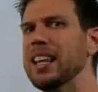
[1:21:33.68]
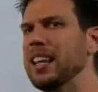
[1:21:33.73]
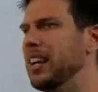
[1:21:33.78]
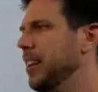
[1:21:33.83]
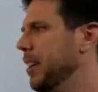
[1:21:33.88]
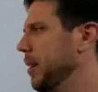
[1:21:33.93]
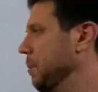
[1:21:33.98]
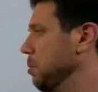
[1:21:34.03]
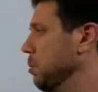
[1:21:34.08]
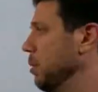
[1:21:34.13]

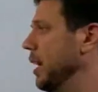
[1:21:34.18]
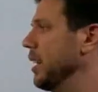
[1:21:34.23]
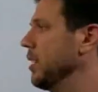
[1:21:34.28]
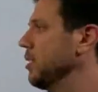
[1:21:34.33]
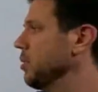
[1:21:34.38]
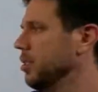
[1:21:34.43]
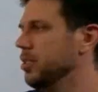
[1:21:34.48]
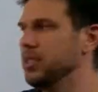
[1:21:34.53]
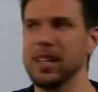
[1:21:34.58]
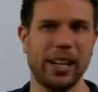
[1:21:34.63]
An
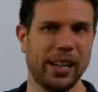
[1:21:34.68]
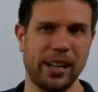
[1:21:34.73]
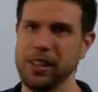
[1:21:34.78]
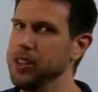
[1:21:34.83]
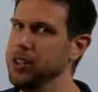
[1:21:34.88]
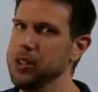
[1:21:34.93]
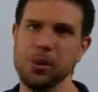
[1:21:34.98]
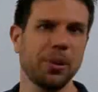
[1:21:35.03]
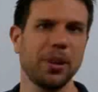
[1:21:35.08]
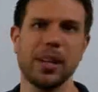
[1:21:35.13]
appraisal is not going
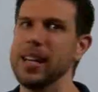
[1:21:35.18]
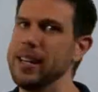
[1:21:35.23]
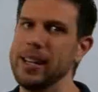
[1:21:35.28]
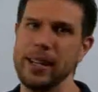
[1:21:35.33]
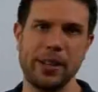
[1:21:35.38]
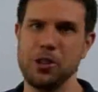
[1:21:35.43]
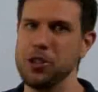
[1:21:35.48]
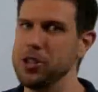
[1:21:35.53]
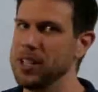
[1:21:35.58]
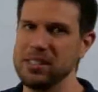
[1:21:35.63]
to do it
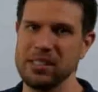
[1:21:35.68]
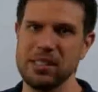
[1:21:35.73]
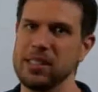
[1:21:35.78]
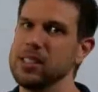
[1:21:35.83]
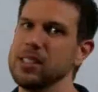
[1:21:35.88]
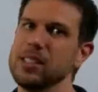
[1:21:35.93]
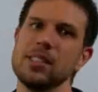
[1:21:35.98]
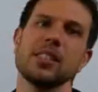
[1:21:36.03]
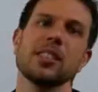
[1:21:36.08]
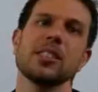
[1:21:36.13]
any
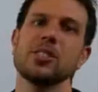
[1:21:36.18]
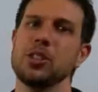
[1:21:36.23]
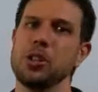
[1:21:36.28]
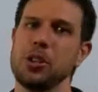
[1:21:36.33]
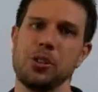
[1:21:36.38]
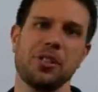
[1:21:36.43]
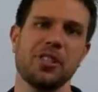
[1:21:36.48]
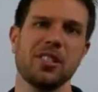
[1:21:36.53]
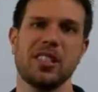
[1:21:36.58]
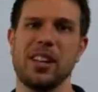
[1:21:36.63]
justice, so
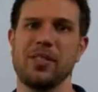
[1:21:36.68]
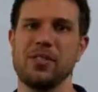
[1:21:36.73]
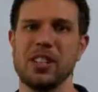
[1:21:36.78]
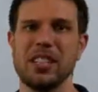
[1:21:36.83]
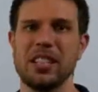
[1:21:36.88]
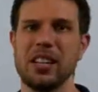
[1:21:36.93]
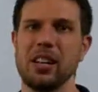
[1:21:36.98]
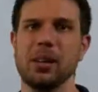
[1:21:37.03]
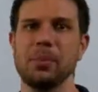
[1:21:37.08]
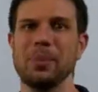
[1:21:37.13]
you just have to
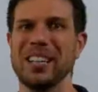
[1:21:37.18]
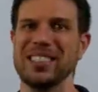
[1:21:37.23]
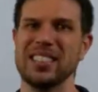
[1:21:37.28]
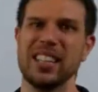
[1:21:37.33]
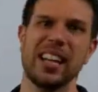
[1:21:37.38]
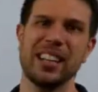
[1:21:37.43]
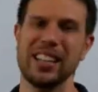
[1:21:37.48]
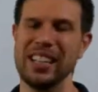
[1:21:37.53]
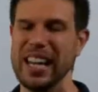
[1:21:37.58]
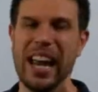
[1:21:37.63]
tell them
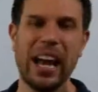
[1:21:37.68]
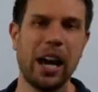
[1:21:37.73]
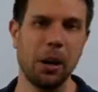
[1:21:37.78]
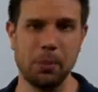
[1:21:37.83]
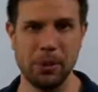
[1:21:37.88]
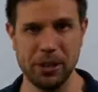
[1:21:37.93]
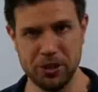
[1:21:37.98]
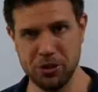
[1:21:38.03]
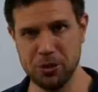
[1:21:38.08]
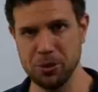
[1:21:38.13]
exactly how
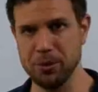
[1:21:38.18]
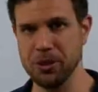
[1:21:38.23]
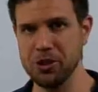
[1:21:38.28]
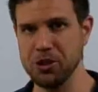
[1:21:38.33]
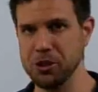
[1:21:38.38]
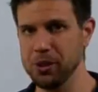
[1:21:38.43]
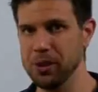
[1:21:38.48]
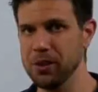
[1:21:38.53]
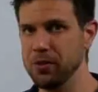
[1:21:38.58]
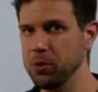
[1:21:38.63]
much to
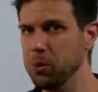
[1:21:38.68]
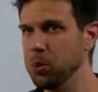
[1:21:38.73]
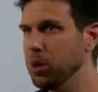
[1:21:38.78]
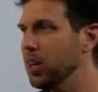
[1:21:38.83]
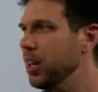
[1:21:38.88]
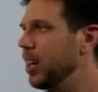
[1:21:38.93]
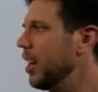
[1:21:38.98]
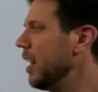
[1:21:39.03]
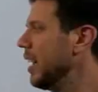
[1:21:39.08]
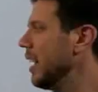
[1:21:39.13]
insure it
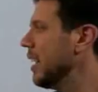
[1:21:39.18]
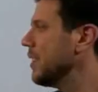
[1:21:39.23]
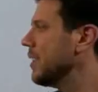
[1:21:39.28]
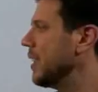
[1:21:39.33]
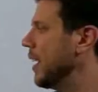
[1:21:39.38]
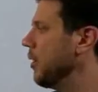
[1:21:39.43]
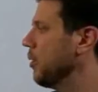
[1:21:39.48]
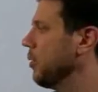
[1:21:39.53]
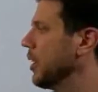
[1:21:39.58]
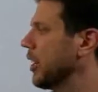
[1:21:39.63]
for.
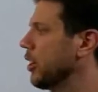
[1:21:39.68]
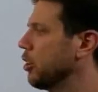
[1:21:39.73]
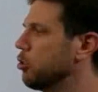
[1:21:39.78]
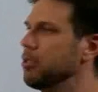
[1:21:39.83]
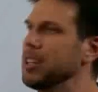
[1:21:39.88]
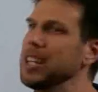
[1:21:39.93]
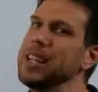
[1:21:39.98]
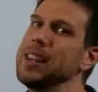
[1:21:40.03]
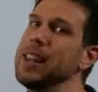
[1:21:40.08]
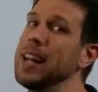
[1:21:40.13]
They don't
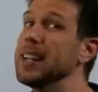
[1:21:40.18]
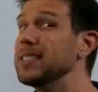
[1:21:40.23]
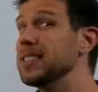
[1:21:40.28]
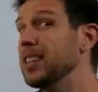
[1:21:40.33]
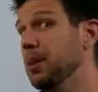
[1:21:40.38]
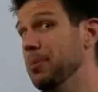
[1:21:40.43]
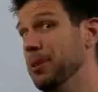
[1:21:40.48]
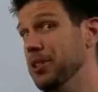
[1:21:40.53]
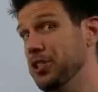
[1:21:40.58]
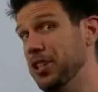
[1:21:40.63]
agree that's
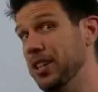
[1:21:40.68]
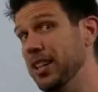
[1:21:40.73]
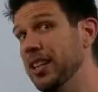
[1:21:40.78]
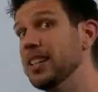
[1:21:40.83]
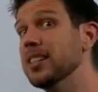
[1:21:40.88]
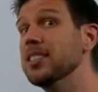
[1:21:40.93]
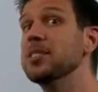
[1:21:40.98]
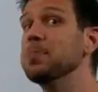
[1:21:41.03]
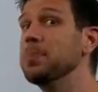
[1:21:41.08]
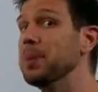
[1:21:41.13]
how much it
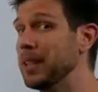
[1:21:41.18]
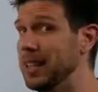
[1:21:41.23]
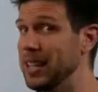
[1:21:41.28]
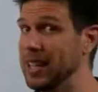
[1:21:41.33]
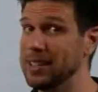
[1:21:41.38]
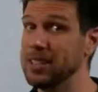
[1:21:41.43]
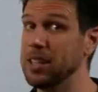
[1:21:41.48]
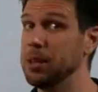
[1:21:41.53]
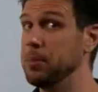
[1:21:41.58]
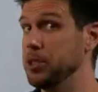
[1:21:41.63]
is, but
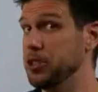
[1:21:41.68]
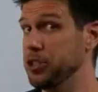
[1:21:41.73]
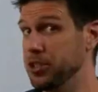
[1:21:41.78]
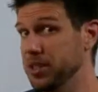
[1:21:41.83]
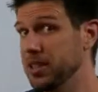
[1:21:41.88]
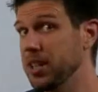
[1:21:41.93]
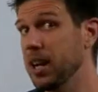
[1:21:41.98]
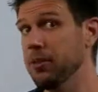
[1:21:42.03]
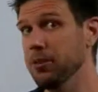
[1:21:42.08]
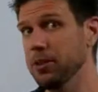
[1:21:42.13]
that's how much it's
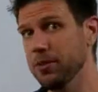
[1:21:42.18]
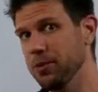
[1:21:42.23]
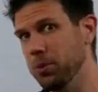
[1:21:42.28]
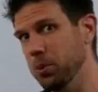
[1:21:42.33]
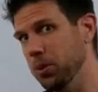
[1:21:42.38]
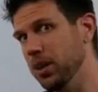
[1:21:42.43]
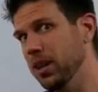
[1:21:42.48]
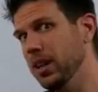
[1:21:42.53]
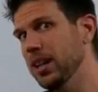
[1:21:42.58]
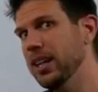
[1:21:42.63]
covered
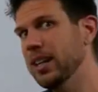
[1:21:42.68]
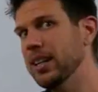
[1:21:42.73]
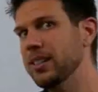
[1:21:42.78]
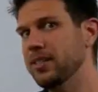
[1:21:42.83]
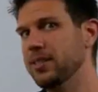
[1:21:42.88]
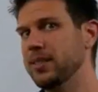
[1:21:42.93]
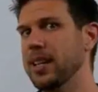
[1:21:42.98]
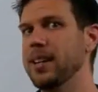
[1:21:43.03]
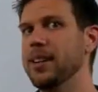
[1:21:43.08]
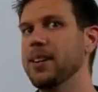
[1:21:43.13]
for.
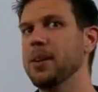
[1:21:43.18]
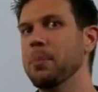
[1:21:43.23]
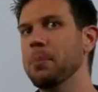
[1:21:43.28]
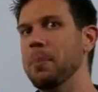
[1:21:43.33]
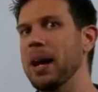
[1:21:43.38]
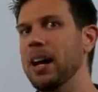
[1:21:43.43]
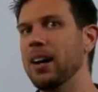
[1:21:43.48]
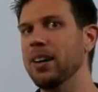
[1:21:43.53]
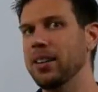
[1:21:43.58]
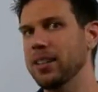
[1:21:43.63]
Stated
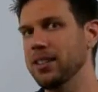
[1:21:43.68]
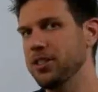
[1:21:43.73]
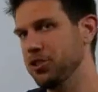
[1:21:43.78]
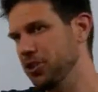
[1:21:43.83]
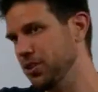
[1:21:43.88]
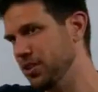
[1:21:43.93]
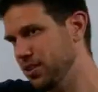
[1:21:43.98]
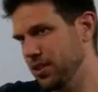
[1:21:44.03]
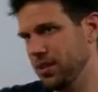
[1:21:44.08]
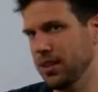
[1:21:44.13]
amount is
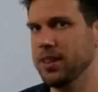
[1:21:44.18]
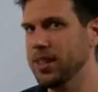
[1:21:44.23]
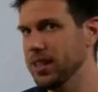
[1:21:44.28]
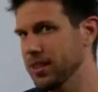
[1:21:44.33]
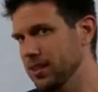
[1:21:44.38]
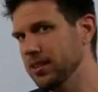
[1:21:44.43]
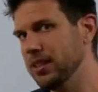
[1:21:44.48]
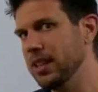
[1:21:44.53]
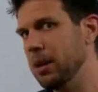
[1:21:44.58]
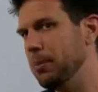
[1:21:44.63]
just,
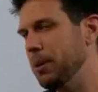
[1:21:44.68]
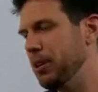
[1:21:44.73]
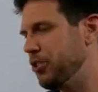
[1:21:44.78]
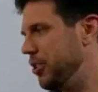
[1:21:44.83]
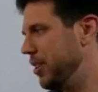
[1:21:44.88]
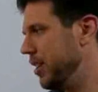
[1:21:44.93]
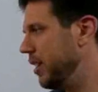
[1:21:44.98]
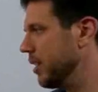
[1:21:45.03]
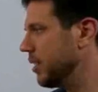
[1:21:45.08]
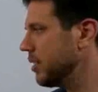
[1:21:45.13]
this is how much
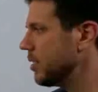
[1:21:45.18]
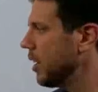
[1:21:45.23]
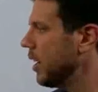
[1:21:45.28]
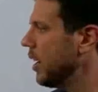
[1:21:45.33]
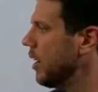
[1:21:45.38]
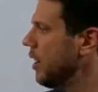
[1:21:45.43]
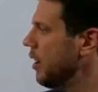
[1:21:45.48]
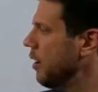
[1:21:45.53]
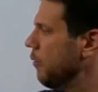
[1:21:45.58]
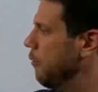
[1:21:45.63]
it is.
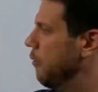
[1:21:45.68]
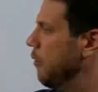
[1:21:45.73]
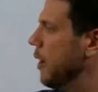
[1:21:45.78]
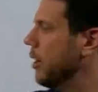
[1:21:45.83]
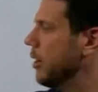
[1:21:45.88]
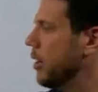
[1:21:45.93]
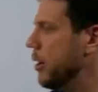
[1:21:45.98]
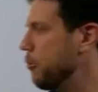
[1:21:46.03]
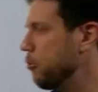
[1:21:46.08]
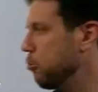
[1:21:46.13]

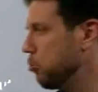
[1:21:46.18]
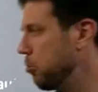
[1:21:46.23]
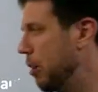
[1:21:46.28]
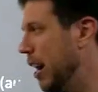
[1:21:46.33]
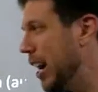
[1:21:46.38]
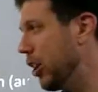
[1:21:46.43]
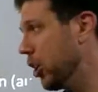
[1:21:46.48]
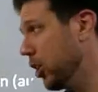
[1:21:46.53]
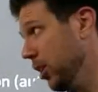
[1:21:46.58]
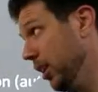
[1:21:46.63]
Very
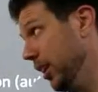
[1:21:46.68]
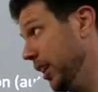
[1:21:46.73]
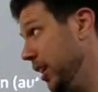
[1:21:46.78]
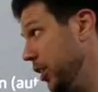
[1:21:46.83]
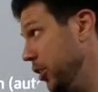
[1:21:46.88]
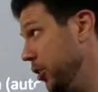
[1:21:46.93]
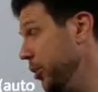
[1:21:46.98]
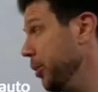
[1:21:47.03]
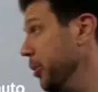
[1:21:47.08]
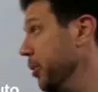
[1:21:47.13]
rarely
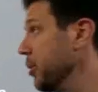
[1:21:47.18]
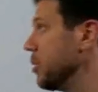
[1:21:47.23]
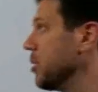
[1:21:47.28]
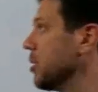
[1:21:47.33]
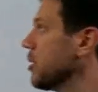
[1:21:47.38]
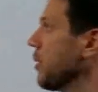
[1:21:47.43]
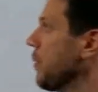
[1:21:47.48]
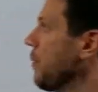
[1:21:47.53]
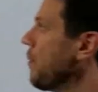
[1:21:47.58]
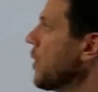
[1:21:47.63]

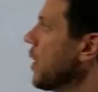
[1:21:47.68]
used.